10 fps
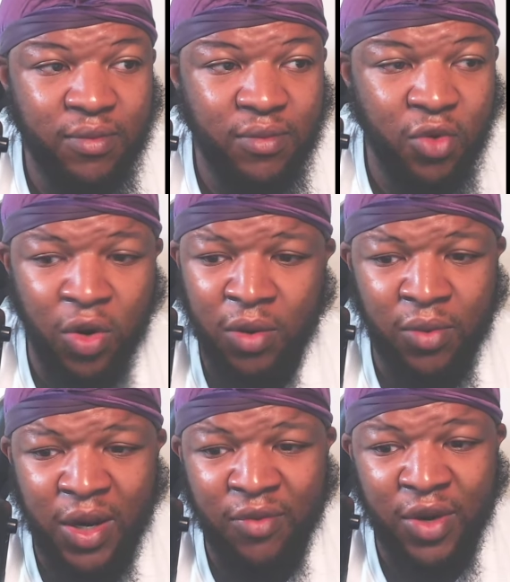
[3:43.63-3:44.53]
or
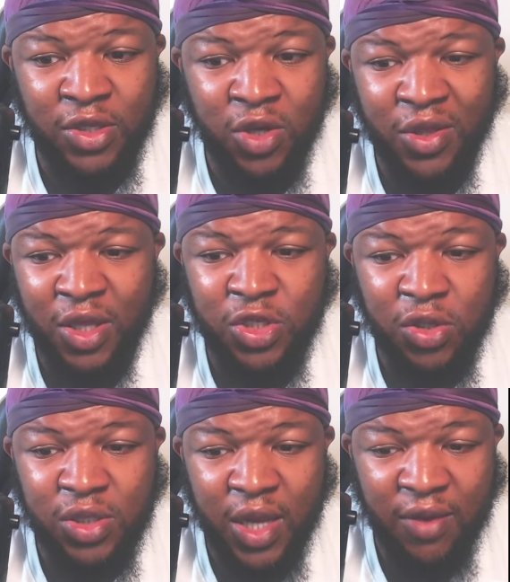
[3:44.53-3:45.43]
whatever they chose, they
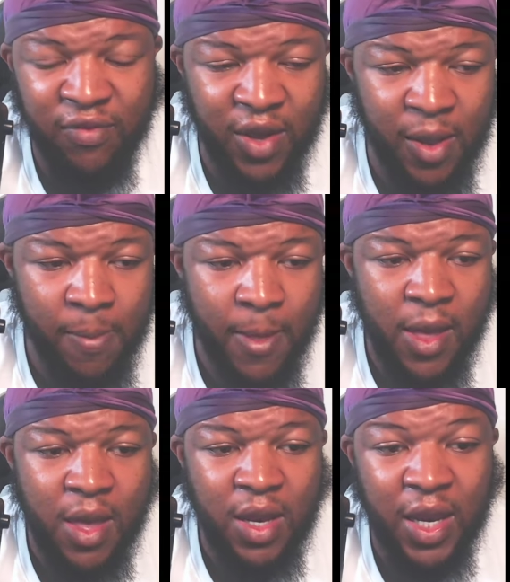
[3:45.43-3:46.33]
chose a knife fight.
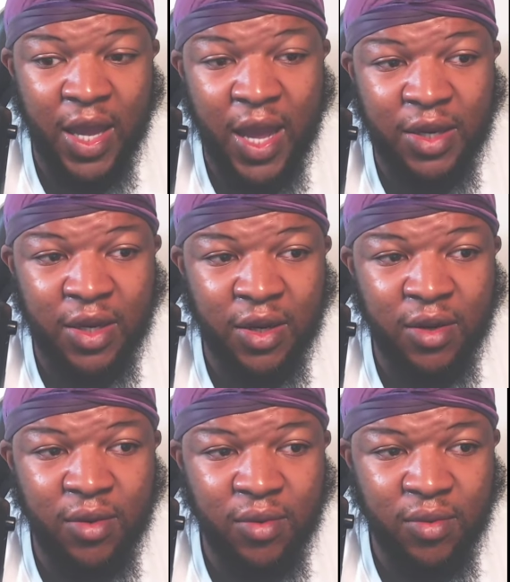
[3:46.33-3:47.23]
They got
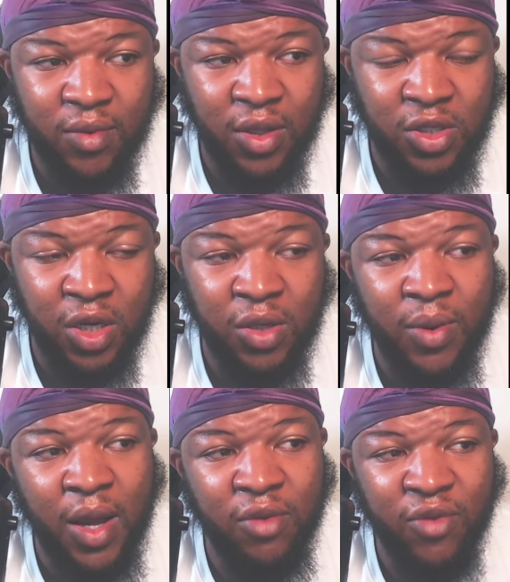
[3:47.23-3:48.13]
there. He turned
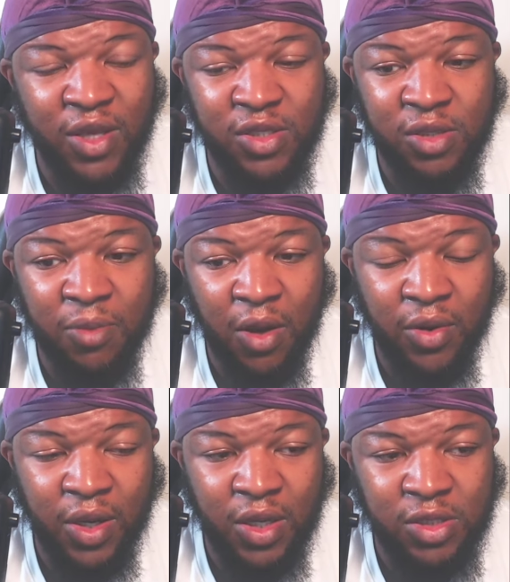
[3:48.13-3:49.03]
around and faced his
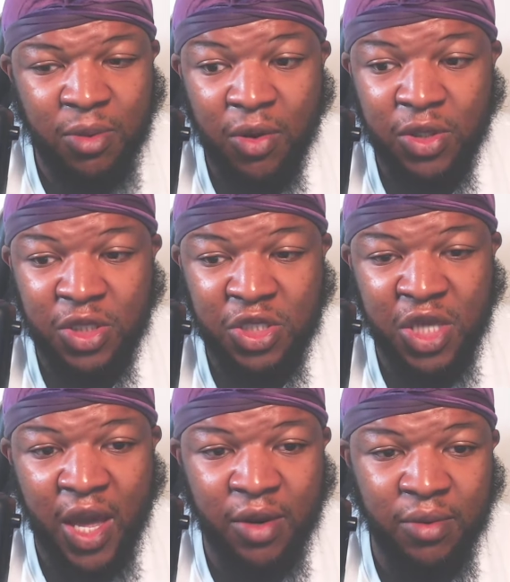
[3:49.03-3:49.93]
opponent. His opponent just
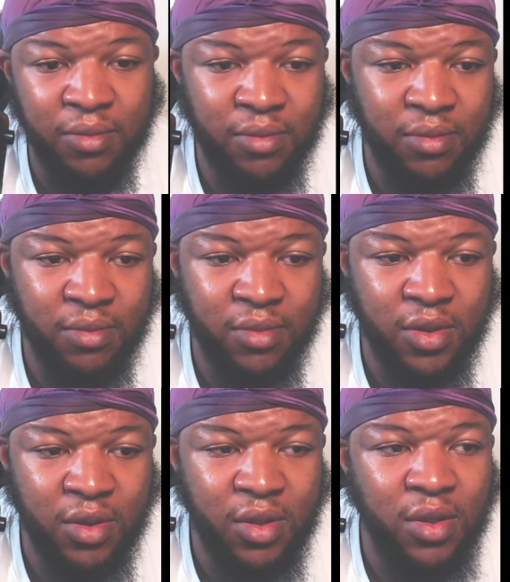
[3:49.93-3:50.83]
shot him.
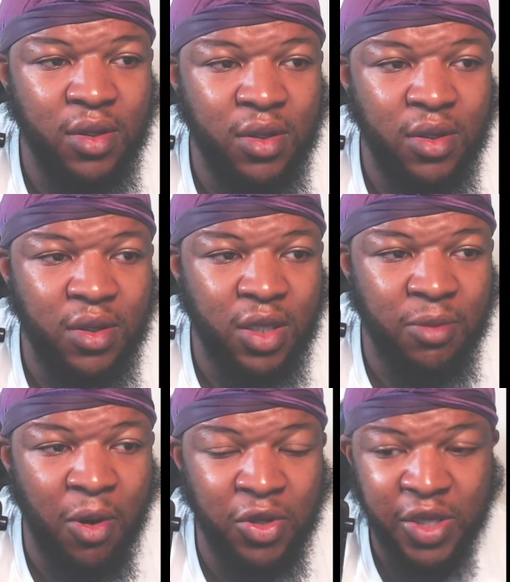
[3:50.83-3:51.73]
The
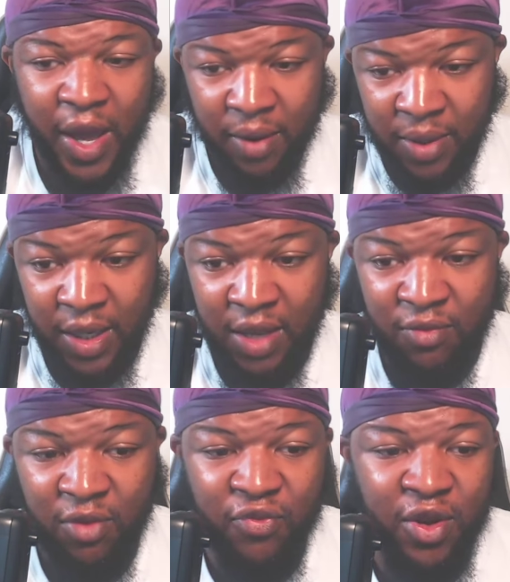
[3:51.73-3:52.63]
opponent shot him. Didn't give
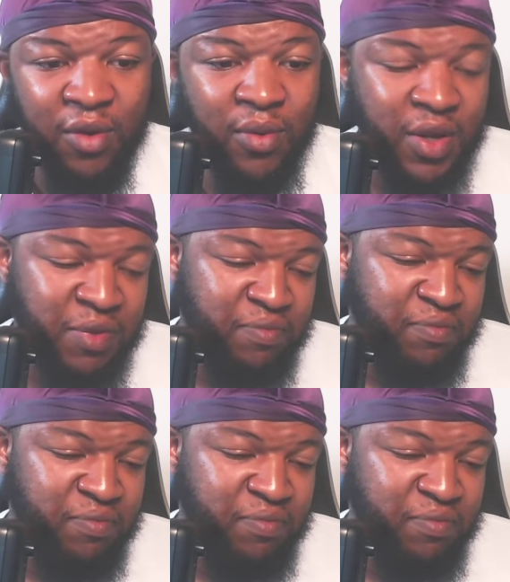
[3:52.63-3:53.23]
him a fair one,